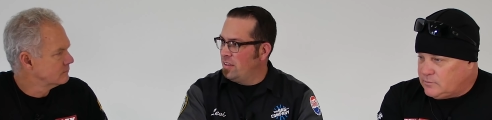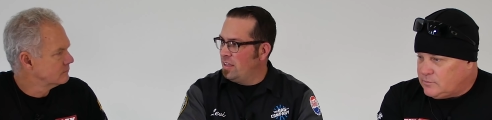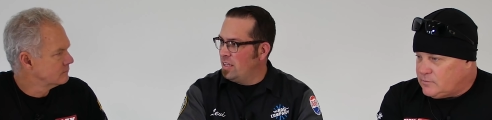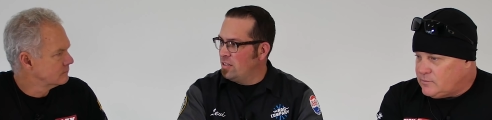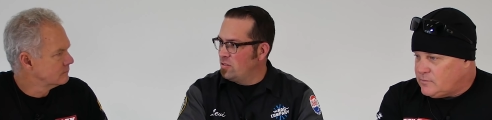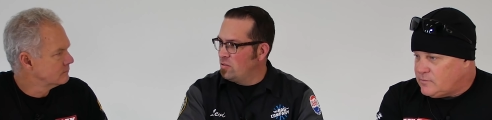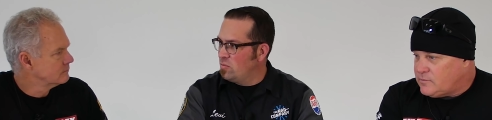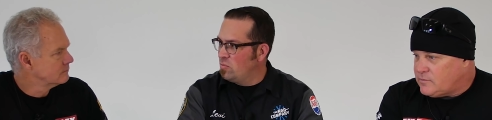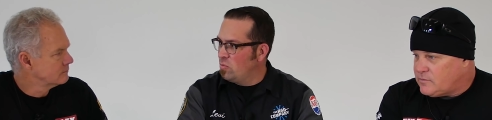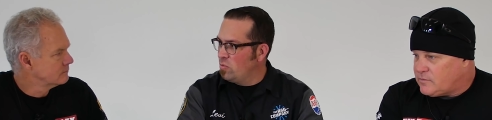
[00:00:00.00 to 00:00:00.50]

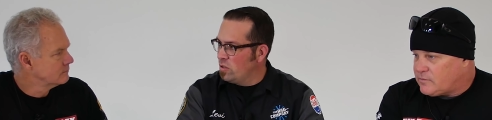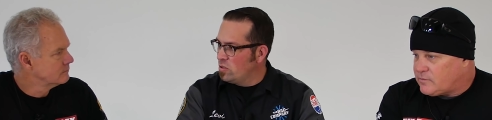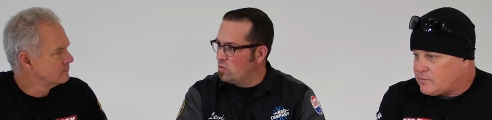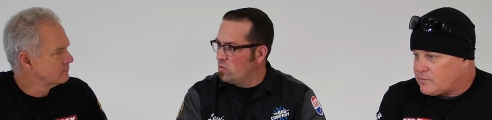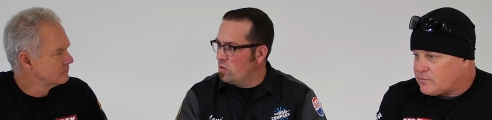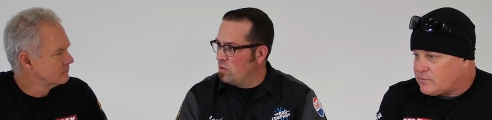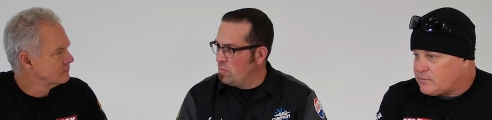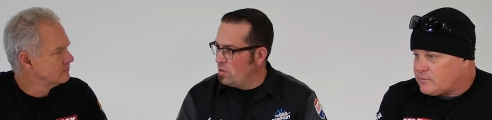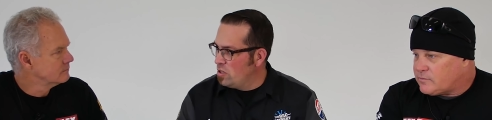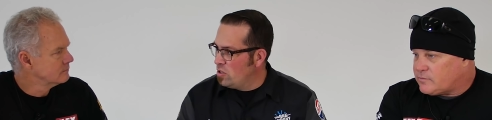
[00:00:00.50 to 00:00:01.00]
Speaker 1: that's what
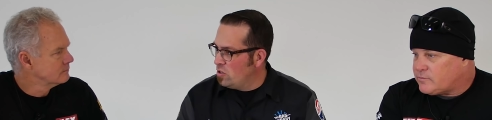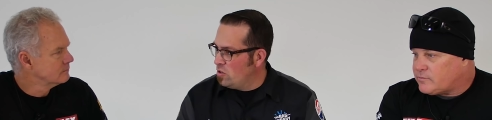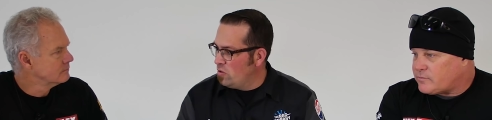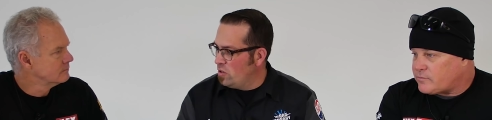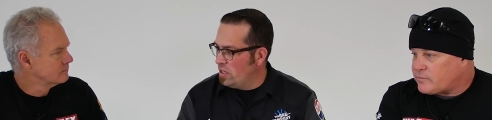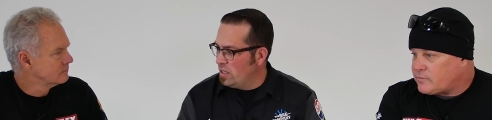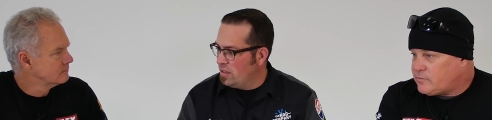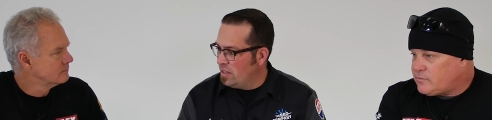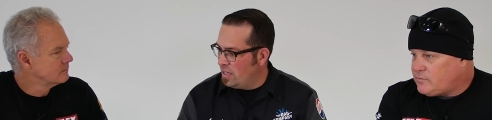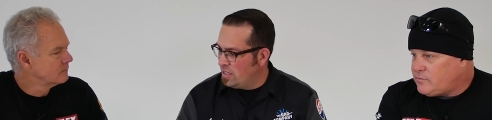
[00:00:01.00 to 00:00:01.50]
we've been
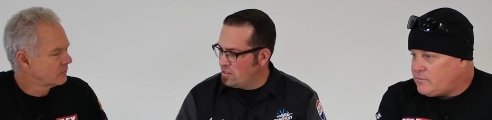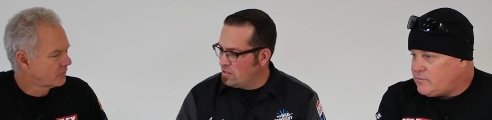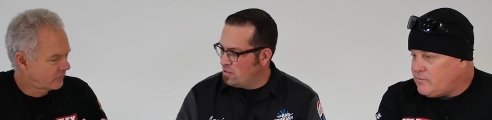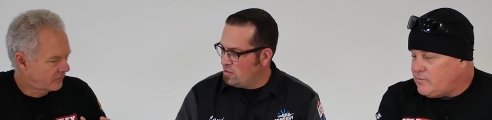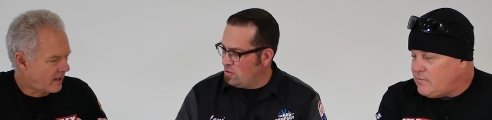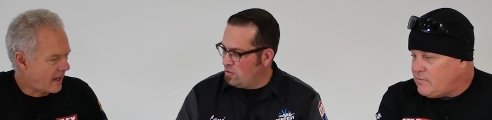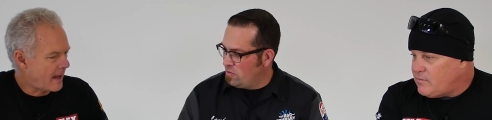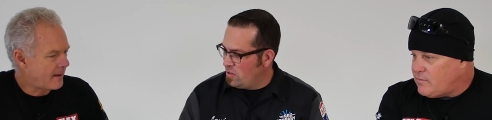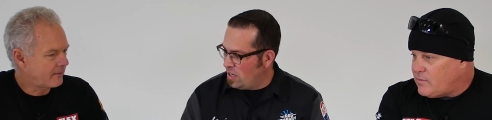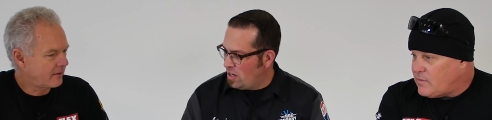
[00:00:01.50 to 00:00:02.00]
doing. That's
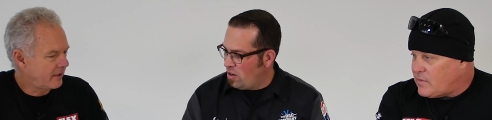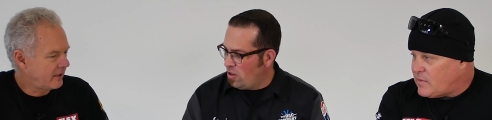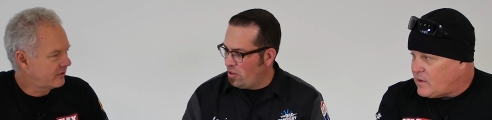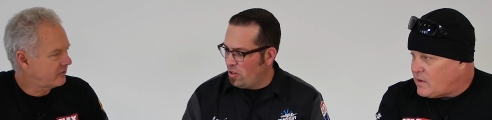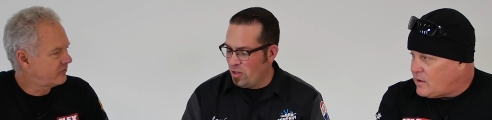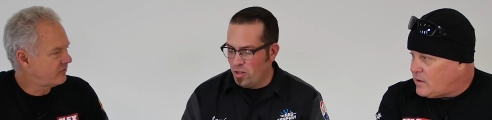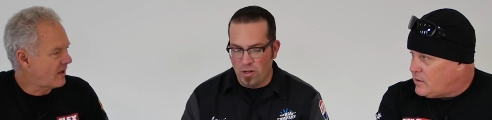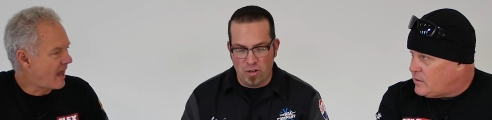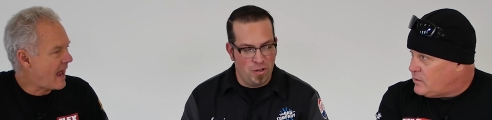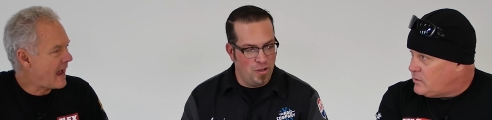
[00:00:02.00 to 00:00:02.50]
you got all
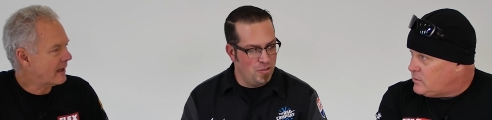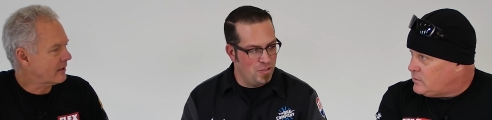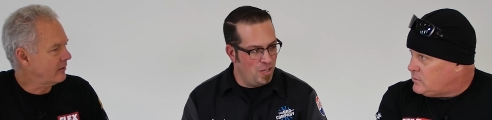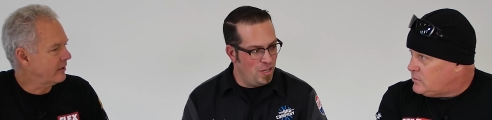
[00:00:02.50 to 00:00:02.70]
exactly. the logos